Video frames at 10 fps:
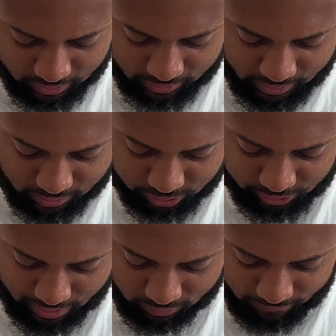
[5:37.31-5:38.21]
neither
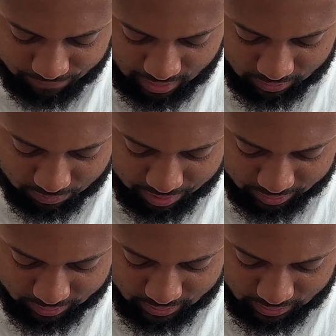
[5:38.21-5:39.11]
shall the father bear
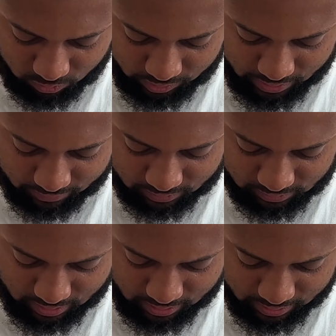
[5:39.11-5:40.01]
the iniquity of the
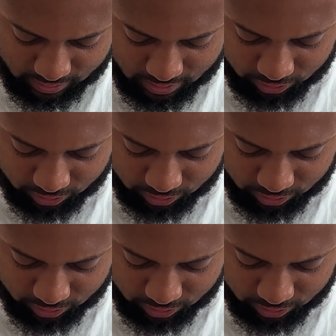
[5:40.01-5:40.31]
son.